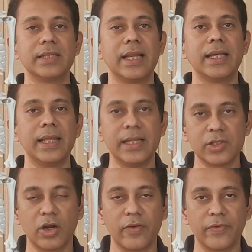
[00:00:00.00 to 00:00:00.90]
there is any
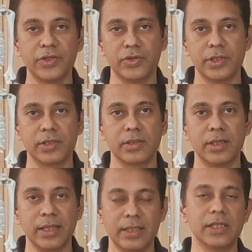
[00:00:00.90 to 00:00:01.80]
sort of injuries
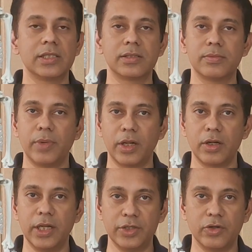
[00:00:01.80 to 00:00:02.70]
in this
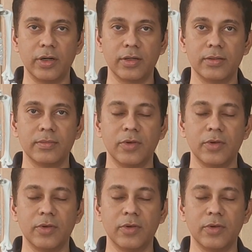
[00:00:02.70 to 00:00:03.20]
particular knee joint.